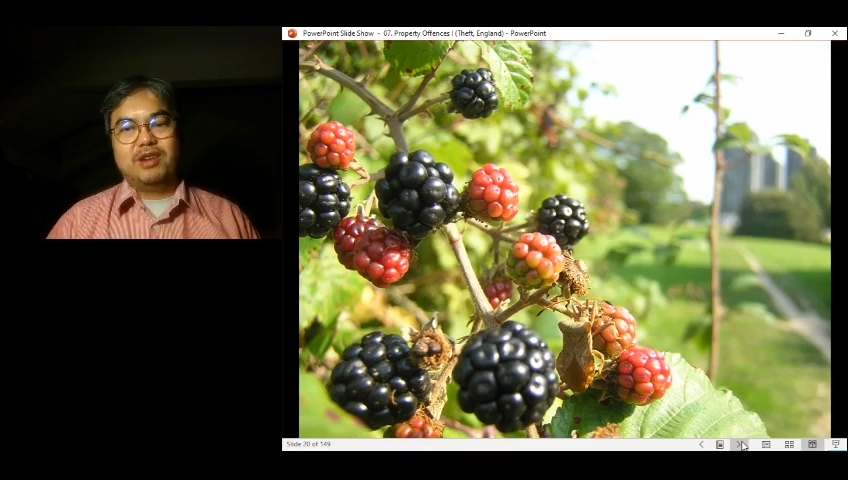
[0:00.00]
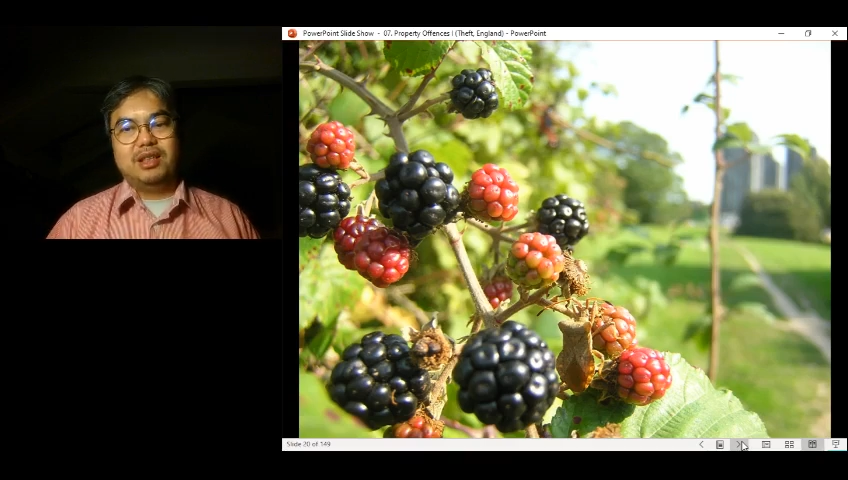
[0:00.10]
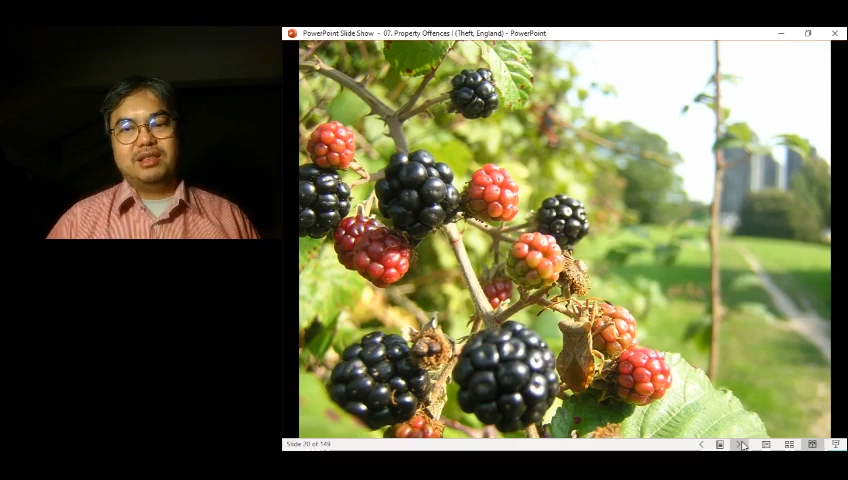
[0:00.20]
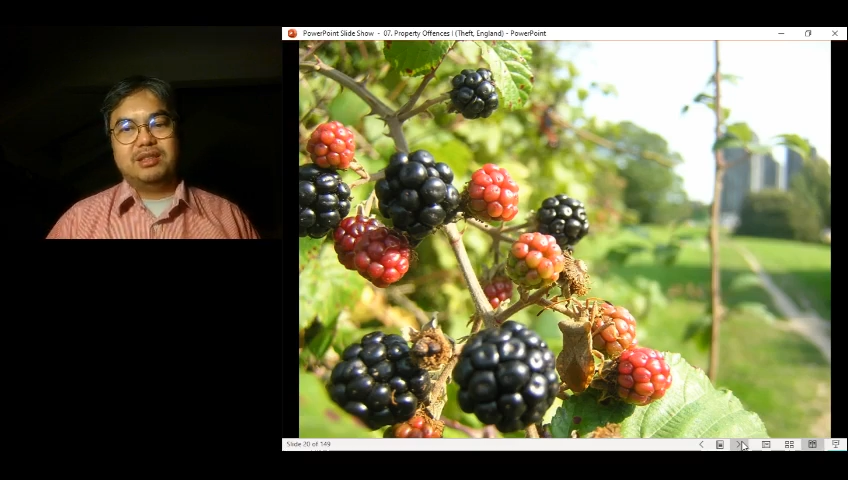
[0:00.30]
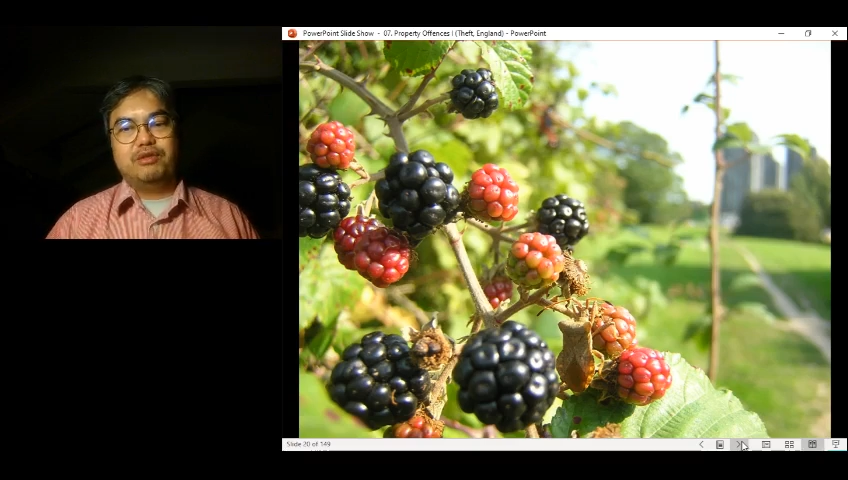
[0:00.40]

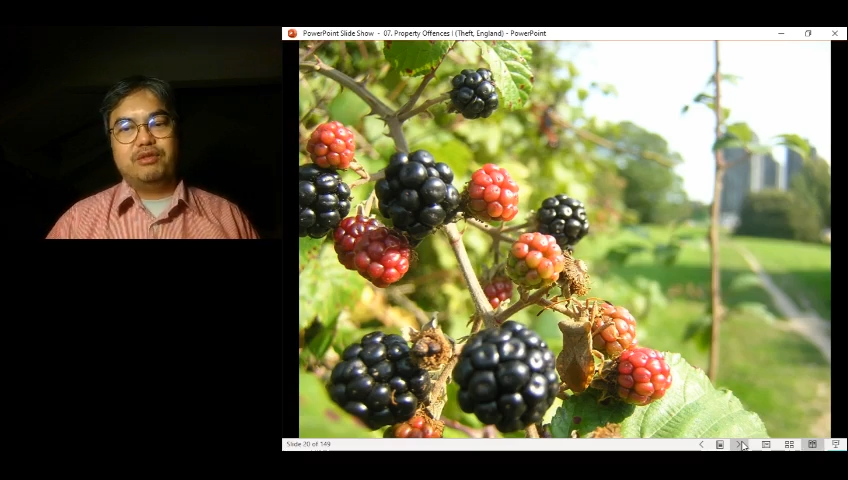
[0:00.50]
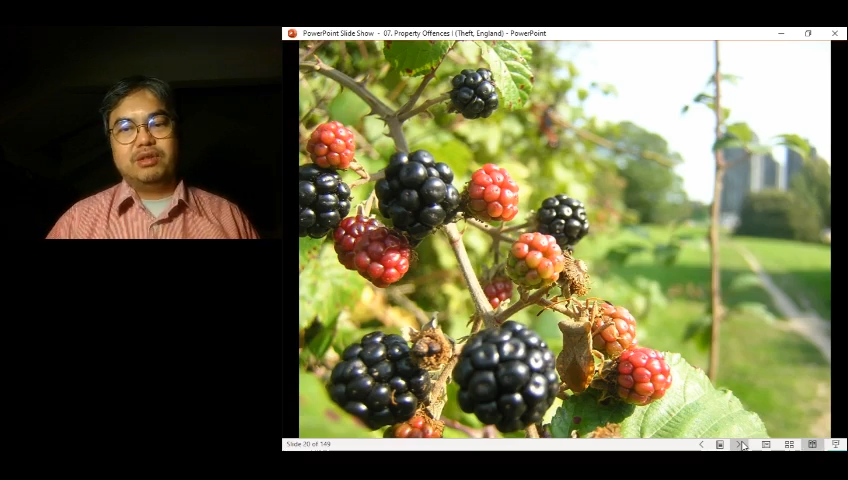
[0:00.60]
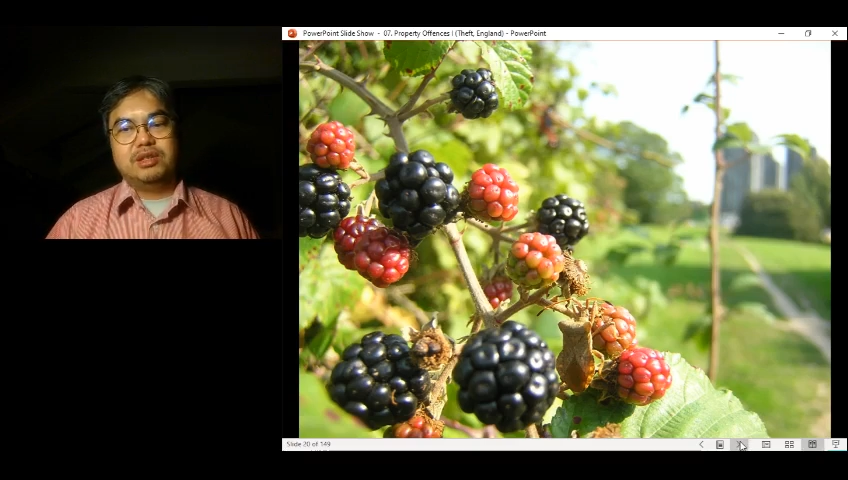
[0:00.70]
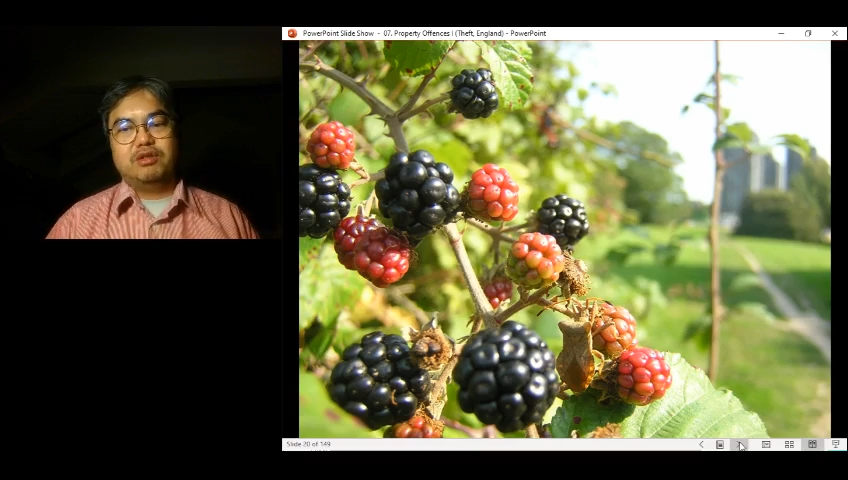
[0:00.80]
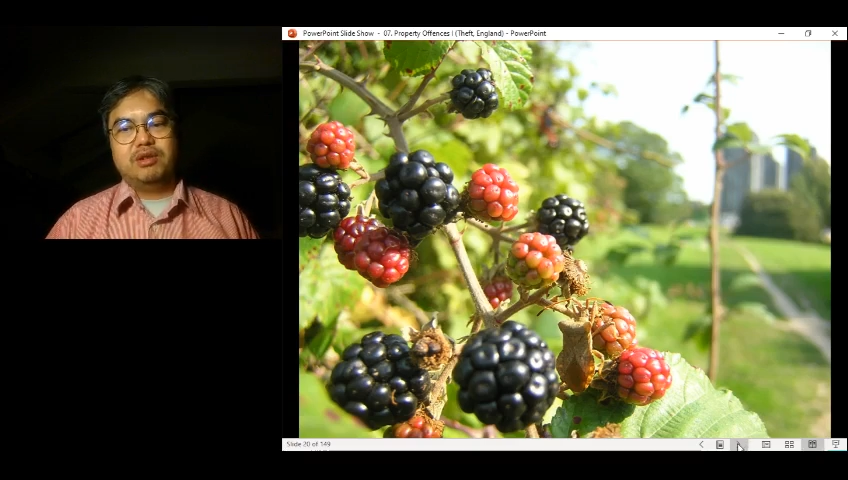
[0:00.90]
It's a different
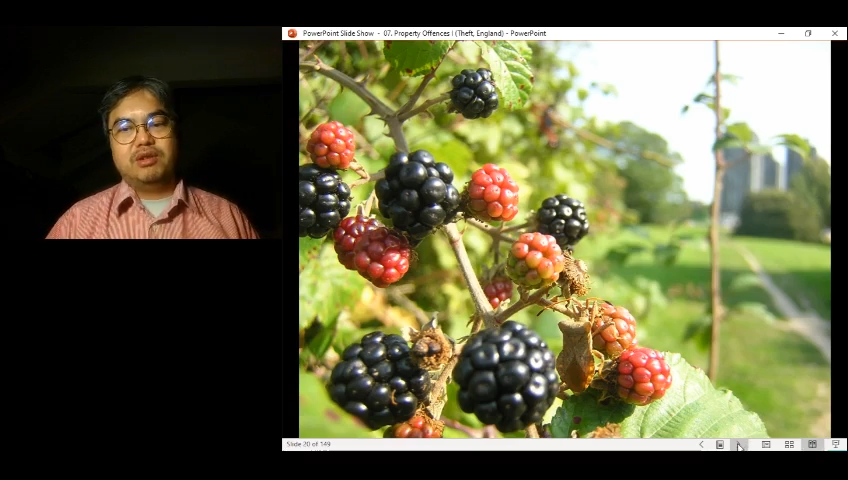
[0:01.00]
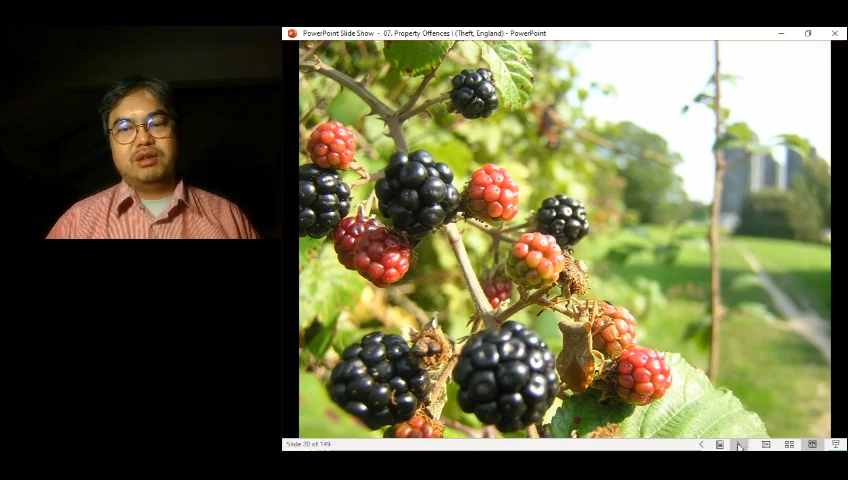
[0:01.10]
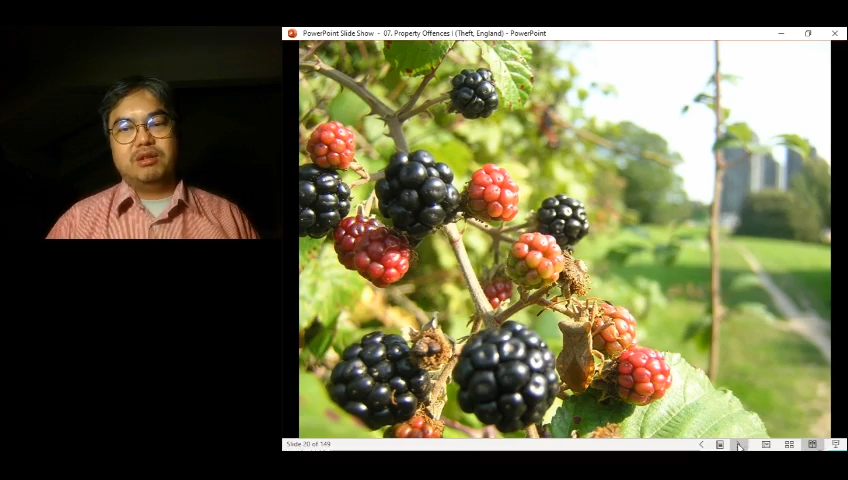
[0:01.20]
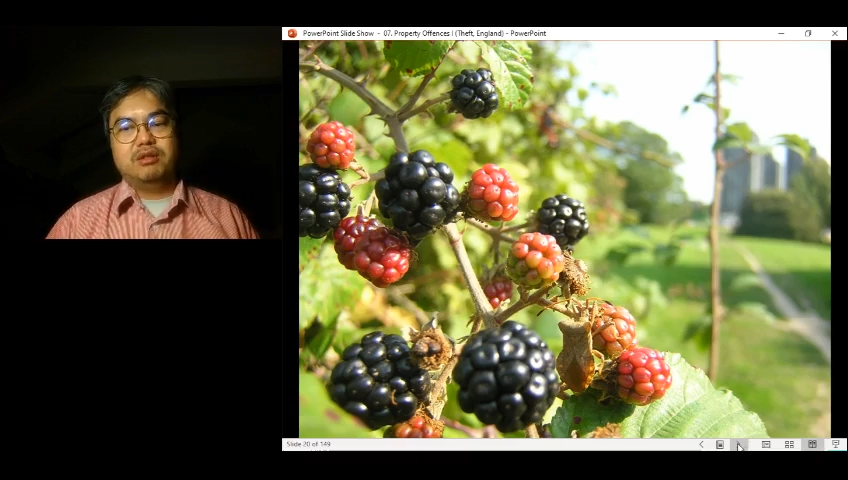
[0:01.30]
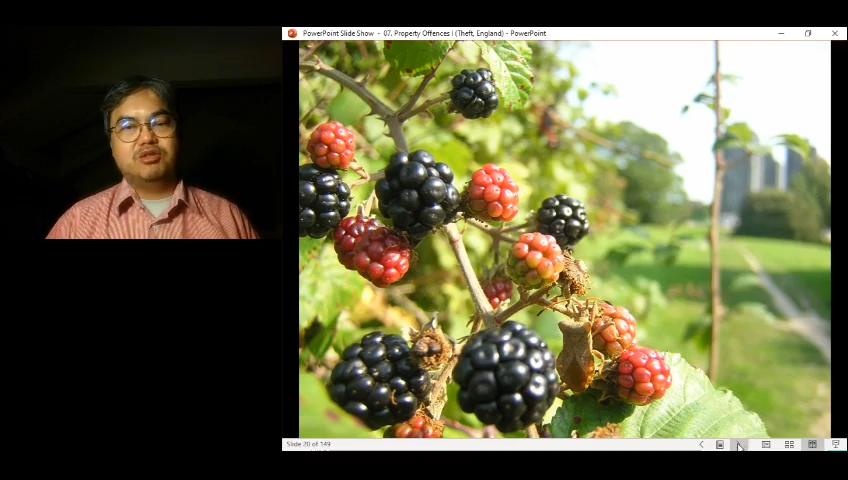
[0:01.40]
story
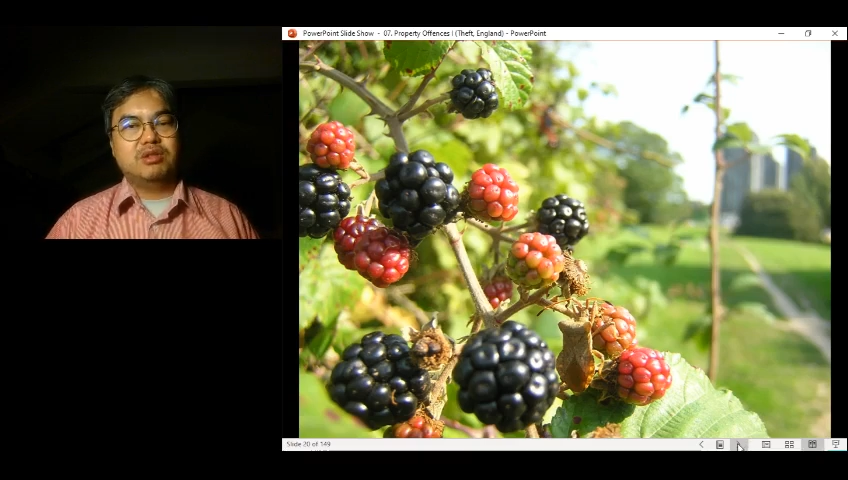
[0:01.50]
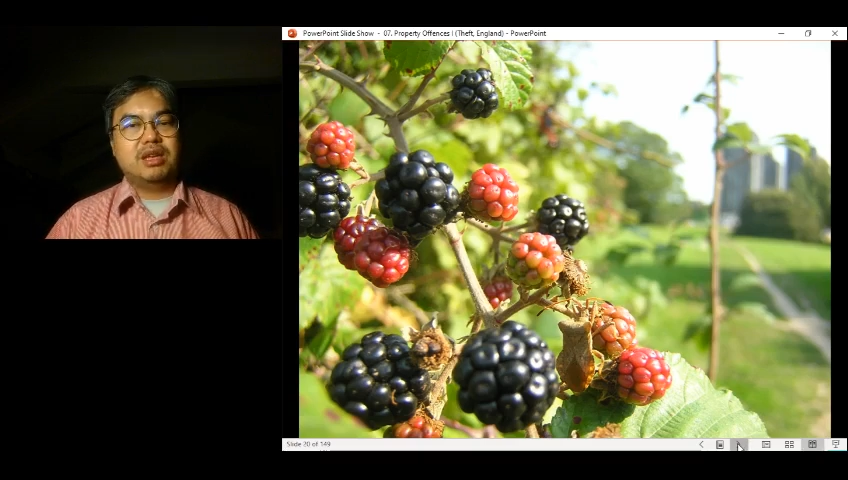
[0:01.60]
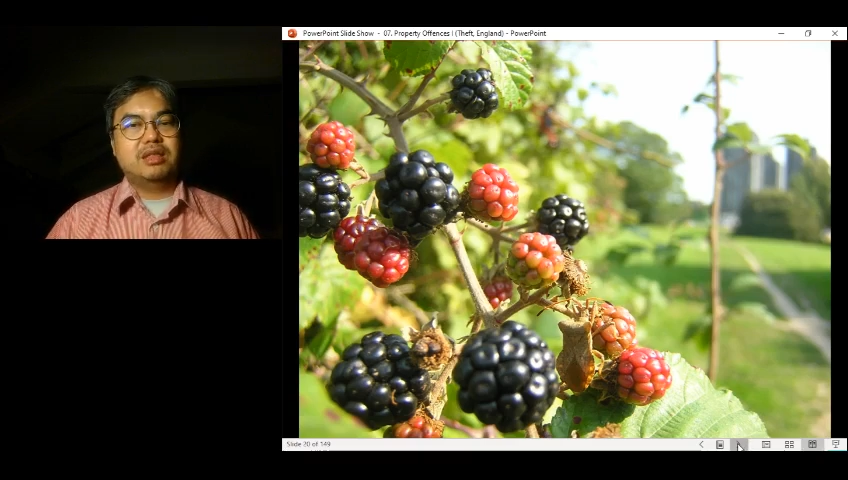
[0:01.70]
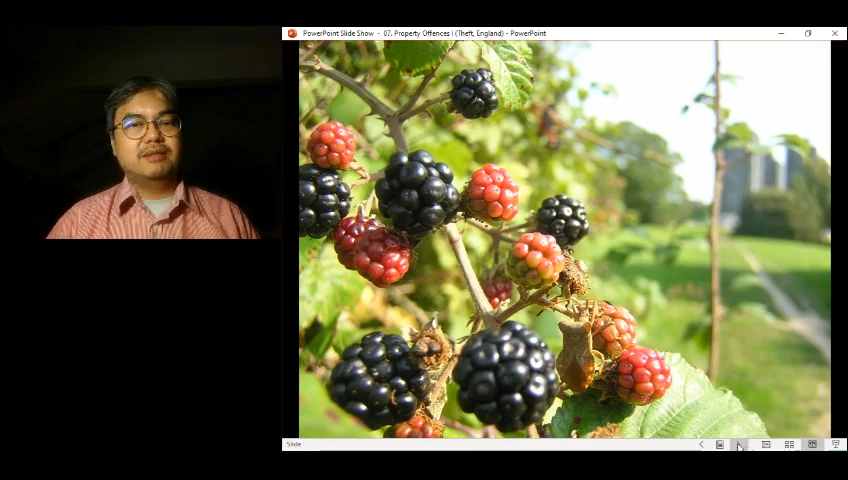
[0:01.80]
altogether.